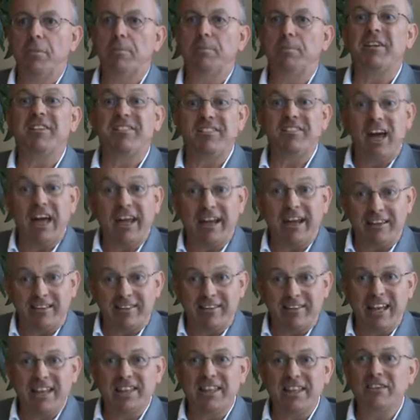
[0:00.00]

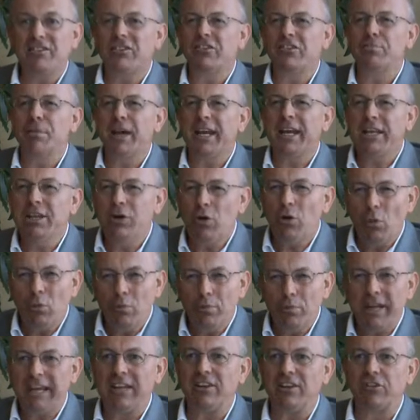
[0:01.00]
Besides, this is by no
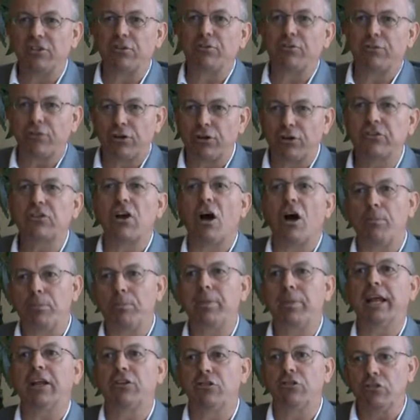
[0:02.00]
means the first
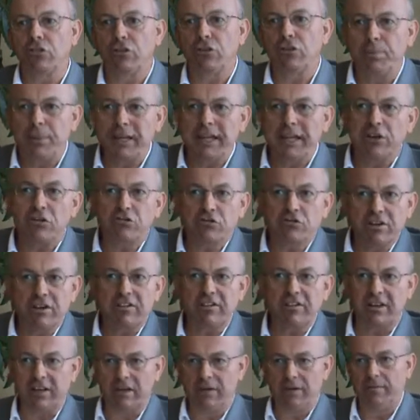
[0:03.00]
complex European
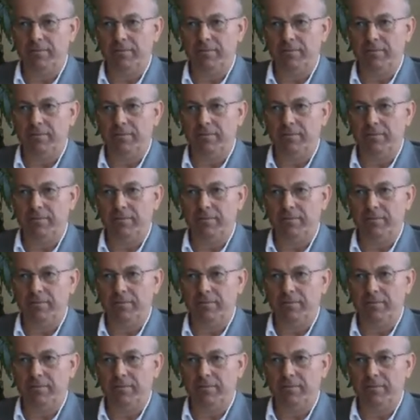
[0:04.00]
treaty.